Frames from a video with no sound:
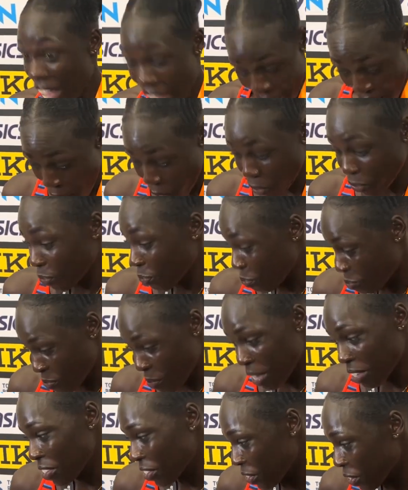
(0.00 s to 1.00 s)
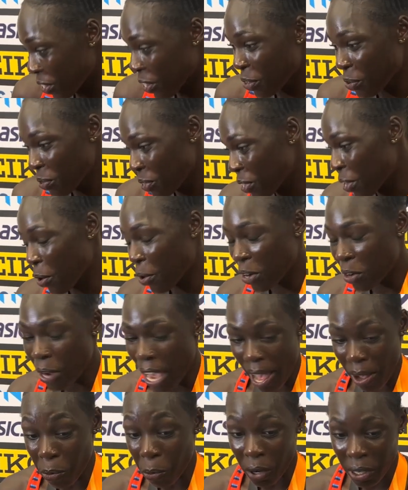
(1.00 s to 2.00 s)
at basically, you know,
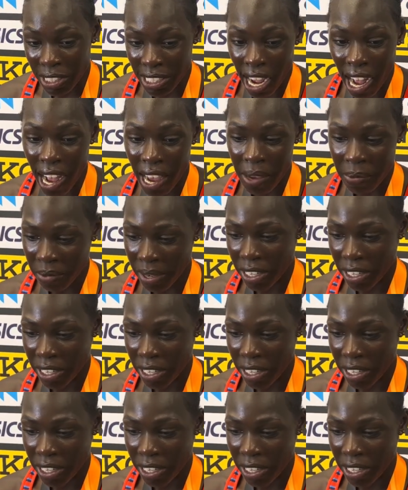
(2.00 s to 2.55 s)
at one time.